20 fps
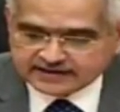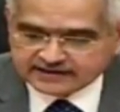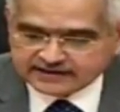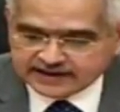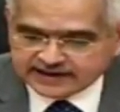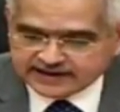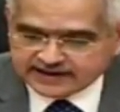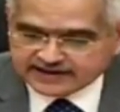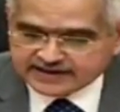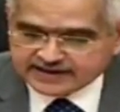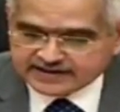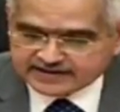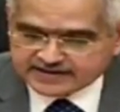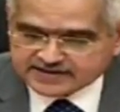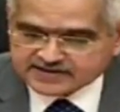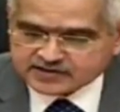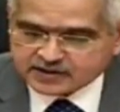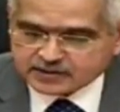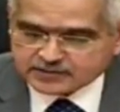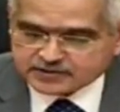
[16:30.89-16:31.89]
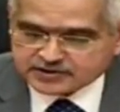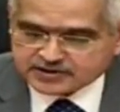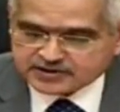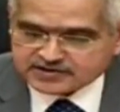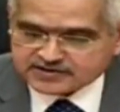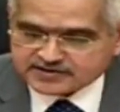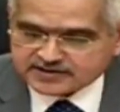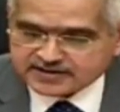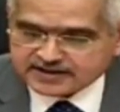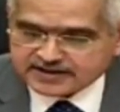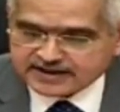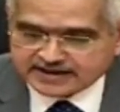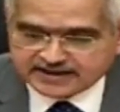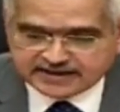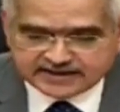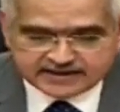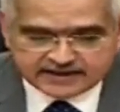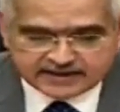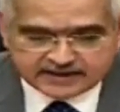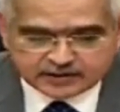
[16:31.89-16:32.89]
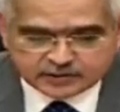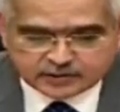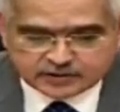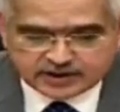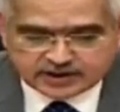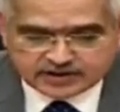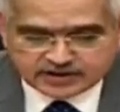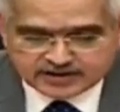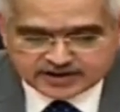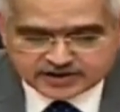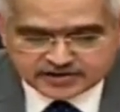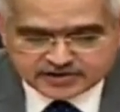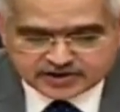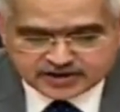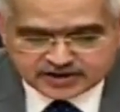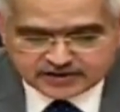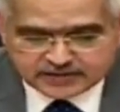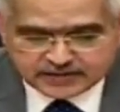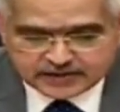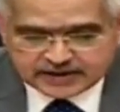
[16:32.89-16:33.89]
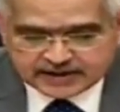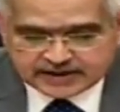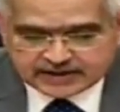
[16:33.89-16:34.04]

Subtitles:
related disruptions in adhering to the condition